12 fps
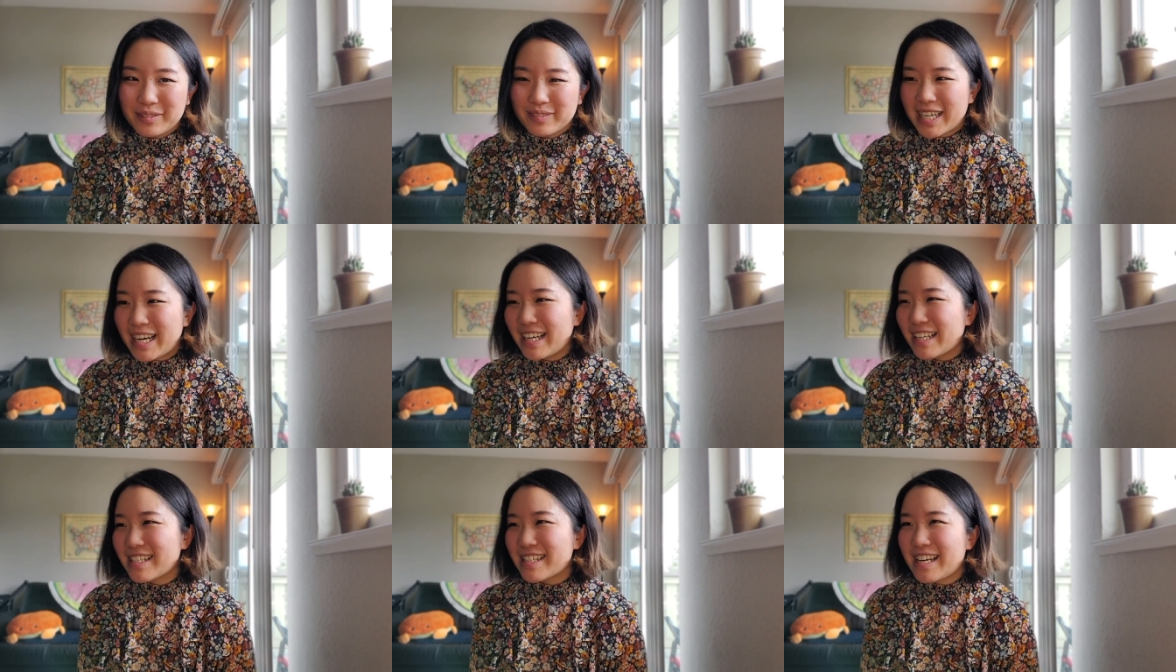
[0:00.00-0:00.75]

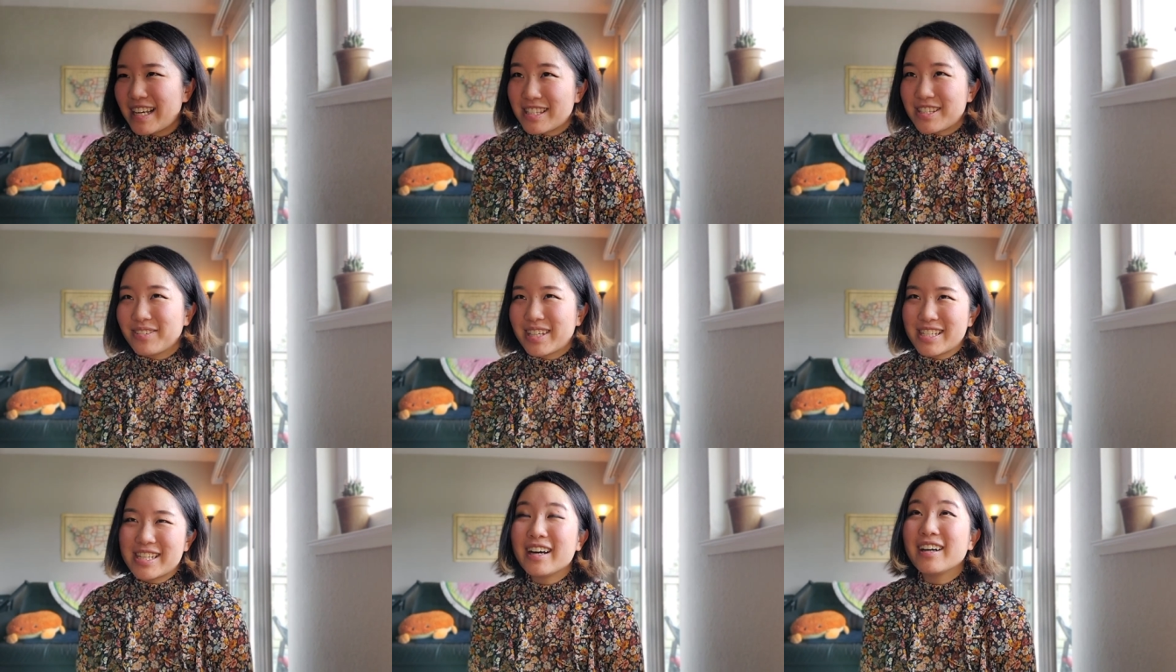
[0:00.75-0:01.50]
guys, as you
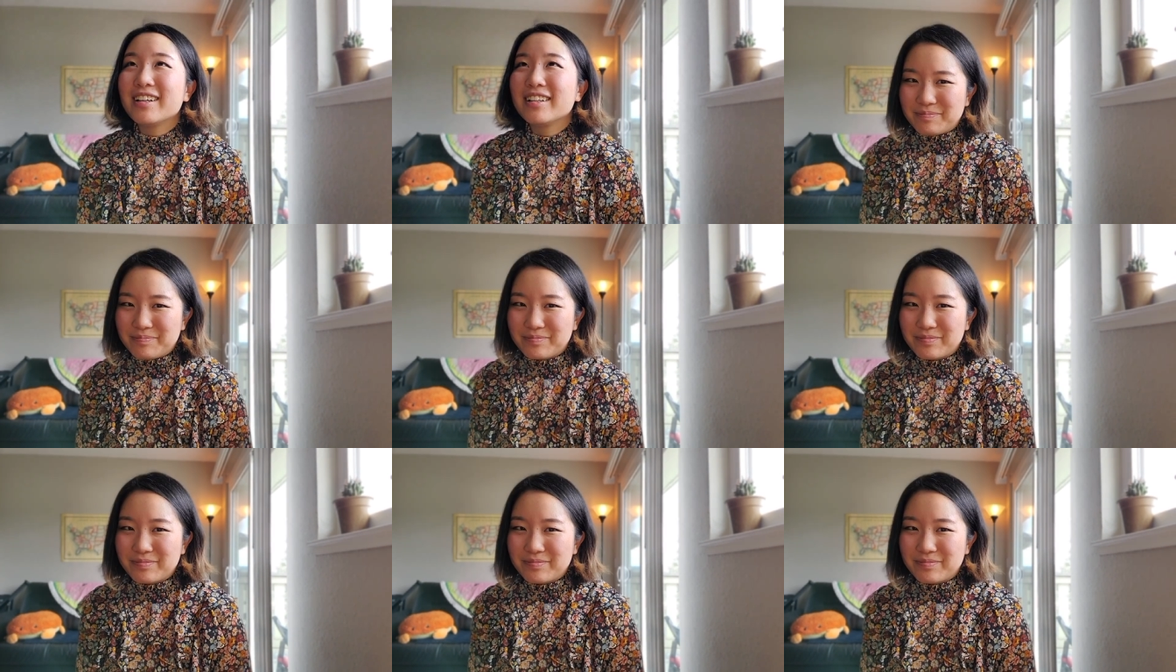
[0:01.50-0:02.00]
can tell.